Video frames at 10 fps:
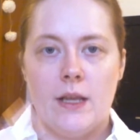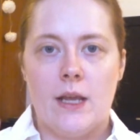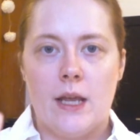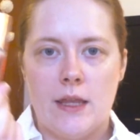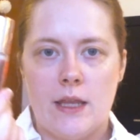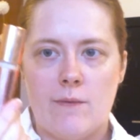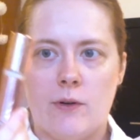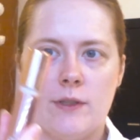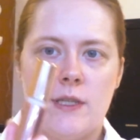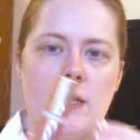And then for
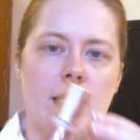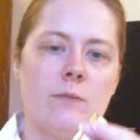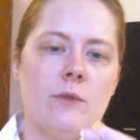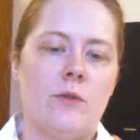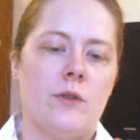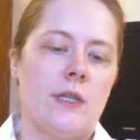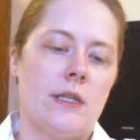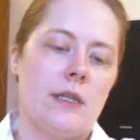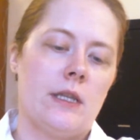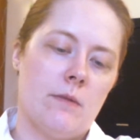concealer, I'm
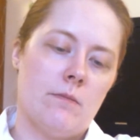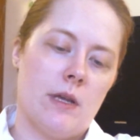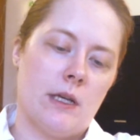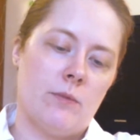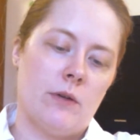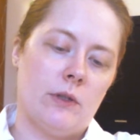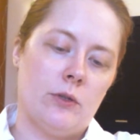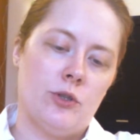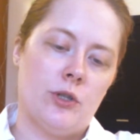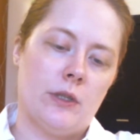using the Makeup
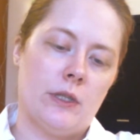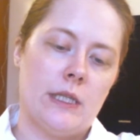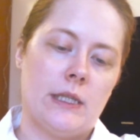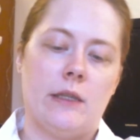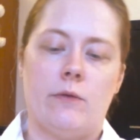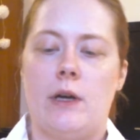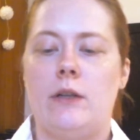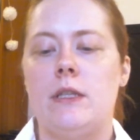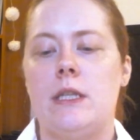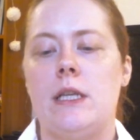Revolution Conceal and Defy
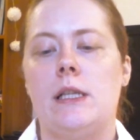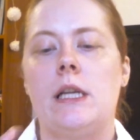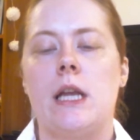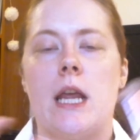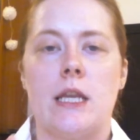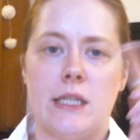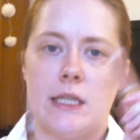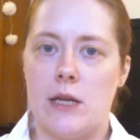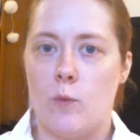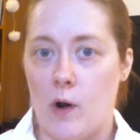Concealer in
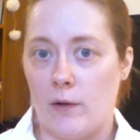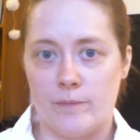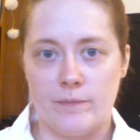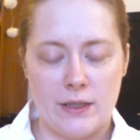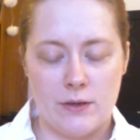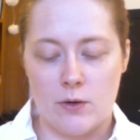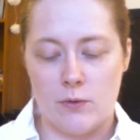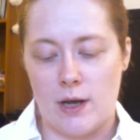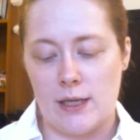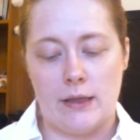C1. You know
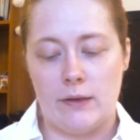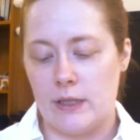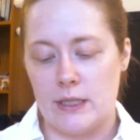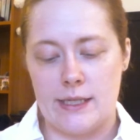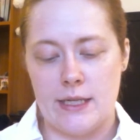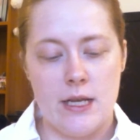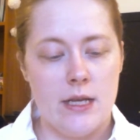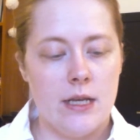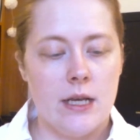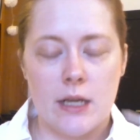I love this.
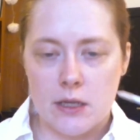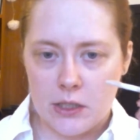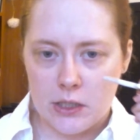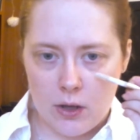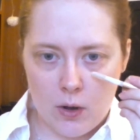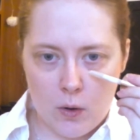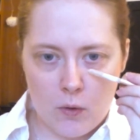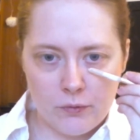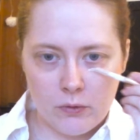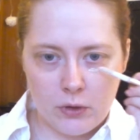It is so
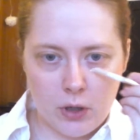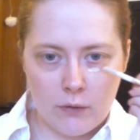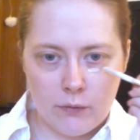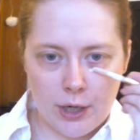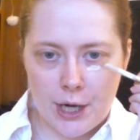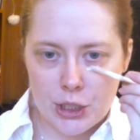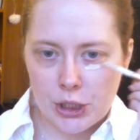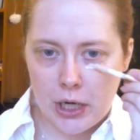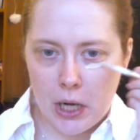full coverage.